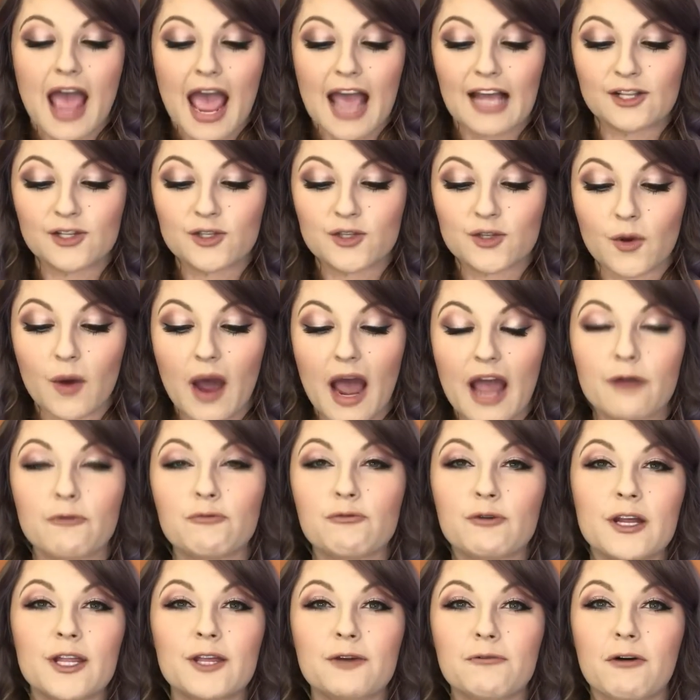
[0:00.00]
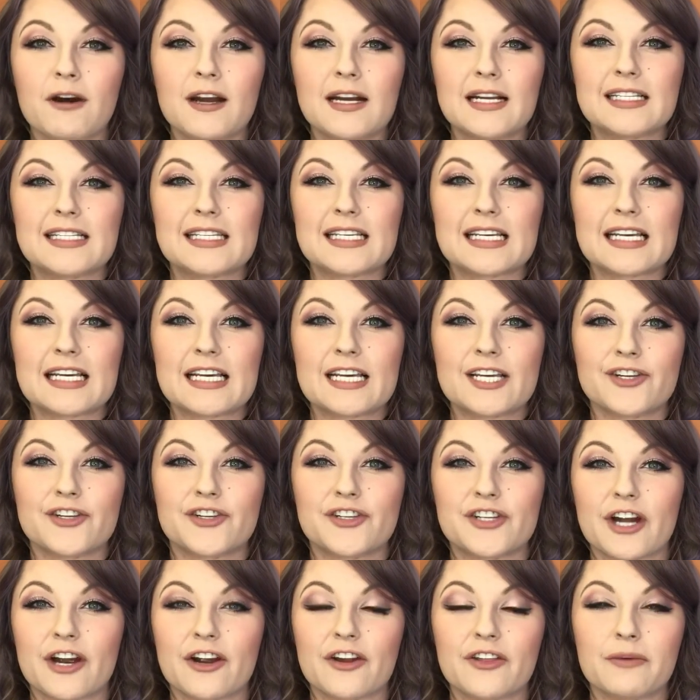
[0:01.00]
And so I really wanted to
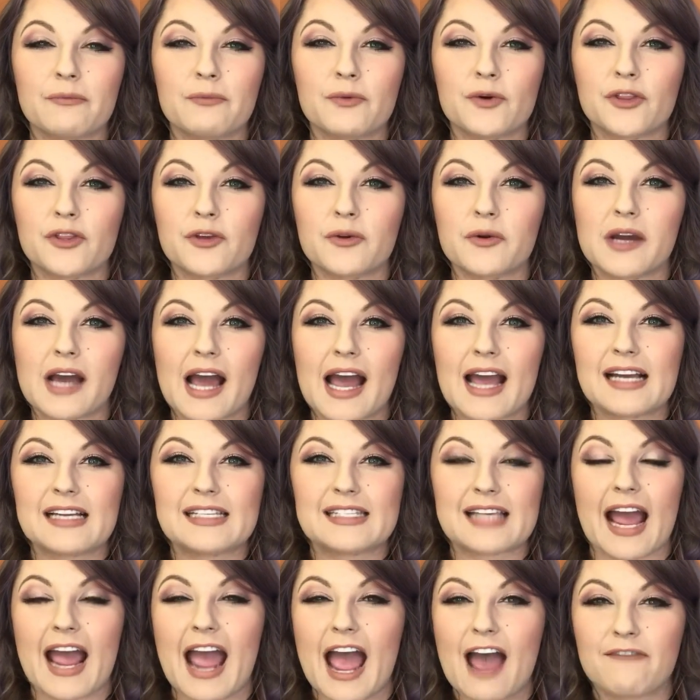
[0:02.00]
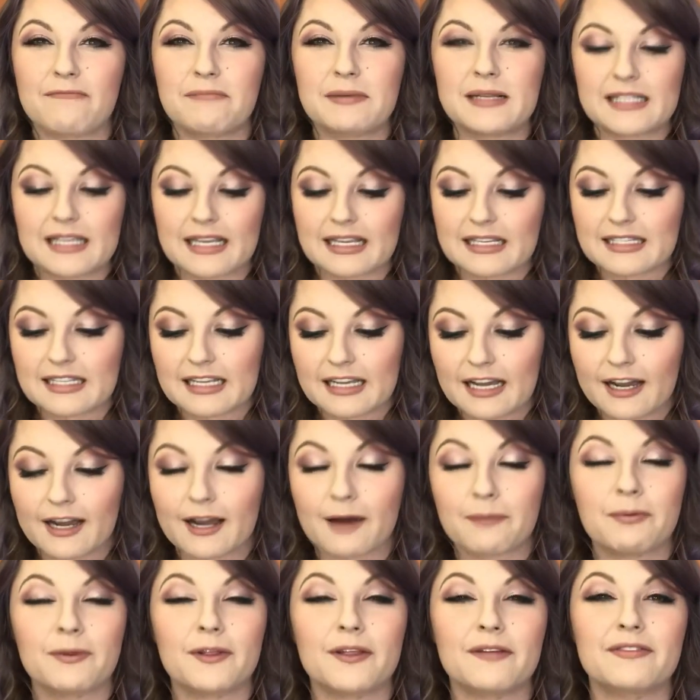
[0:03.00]
share them with you guys. I have been testing a
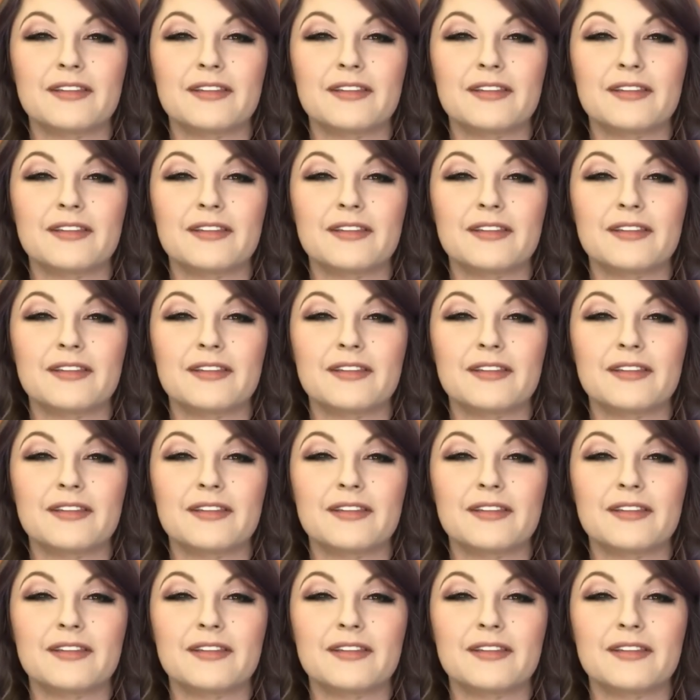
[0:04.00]
couple